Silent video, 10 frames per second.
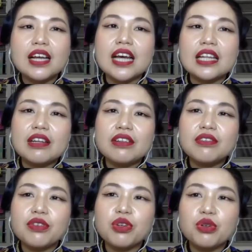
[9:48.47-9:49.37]
and
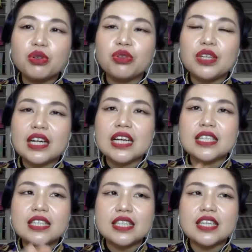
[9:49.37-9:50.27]
then you go to the class
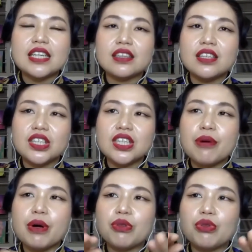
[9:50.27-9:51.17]
and say, teacher, I
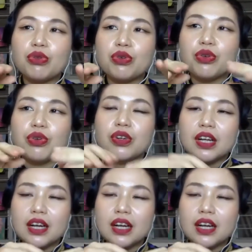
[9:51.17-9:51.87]
want to,